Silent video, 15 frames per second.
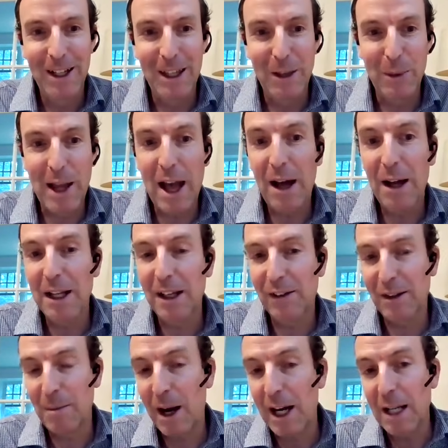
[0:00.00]
The reality
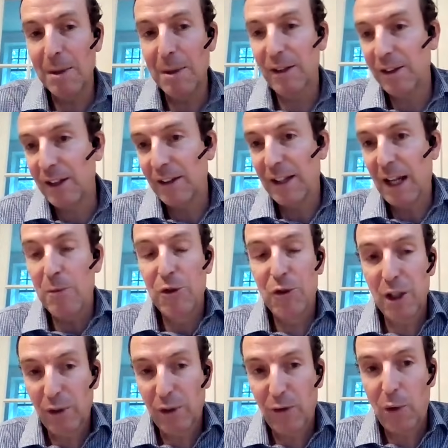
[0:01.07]
is the mining business. I said I'm
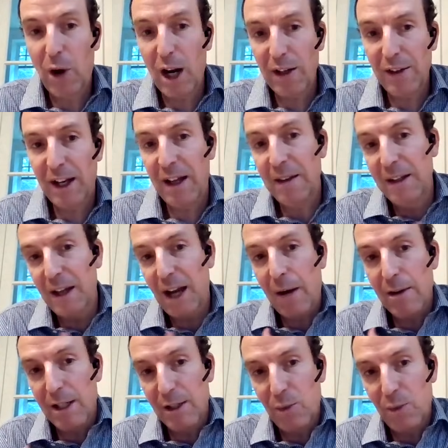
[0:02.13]
shooting for four out of ten. The
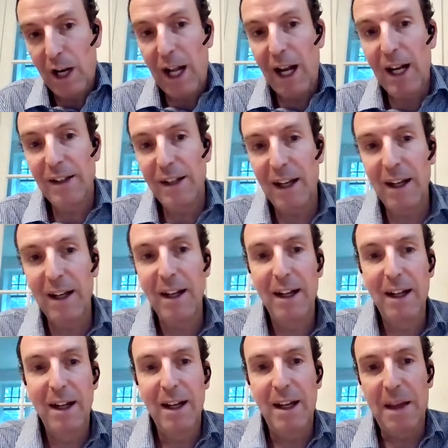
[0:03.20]
average is one out of ten.
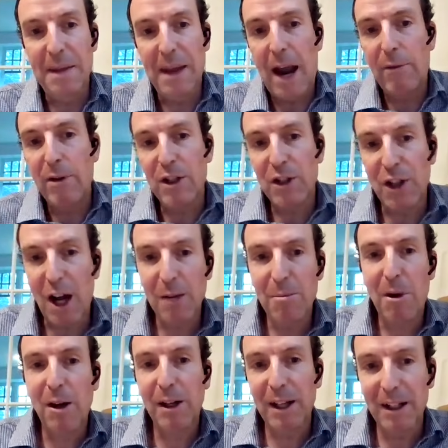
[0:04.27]
In the average stock
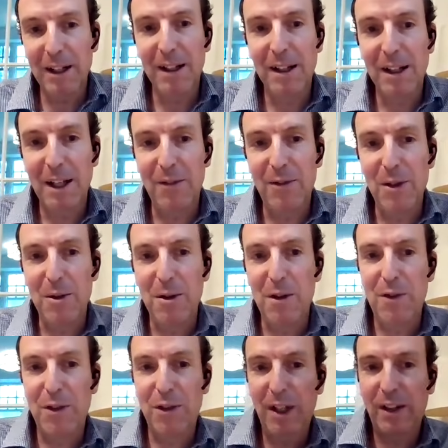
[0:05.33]
market, if you
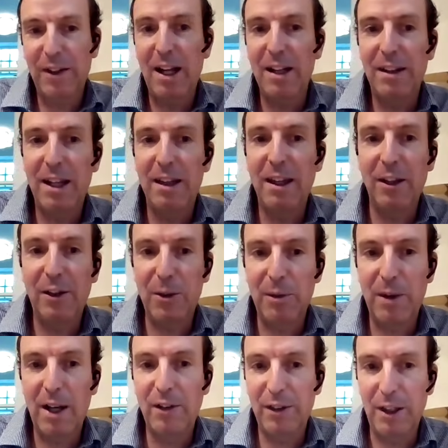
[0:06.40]
if six out of ten things you
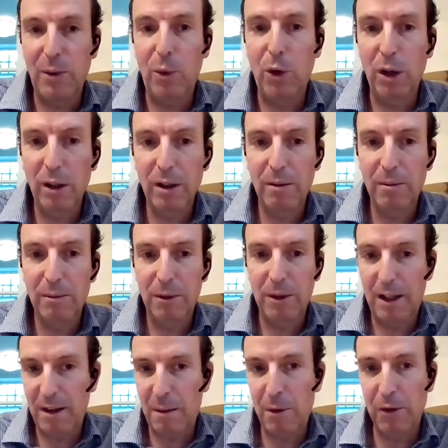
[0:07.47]
invest in work,
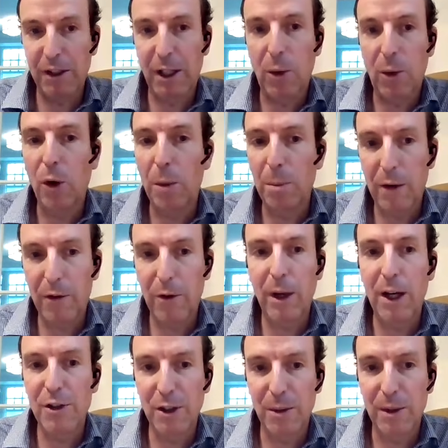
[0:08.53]
that's almost like a Warren Buffett
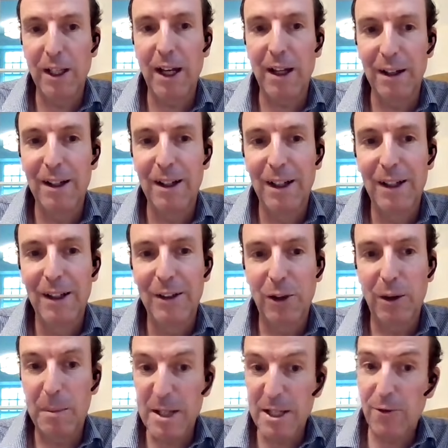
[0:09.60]
ratio again.
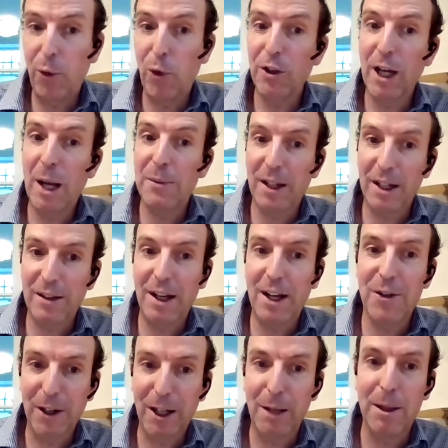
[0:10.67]
So that means four times out of 10,
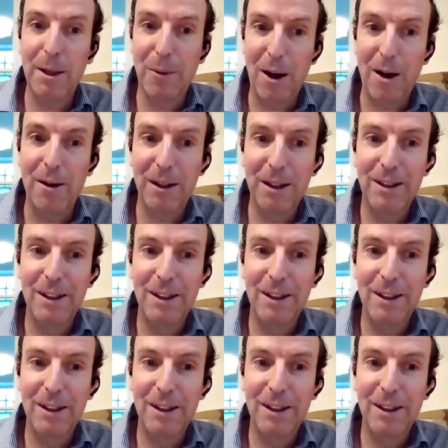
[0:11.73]
you're going to be wrong.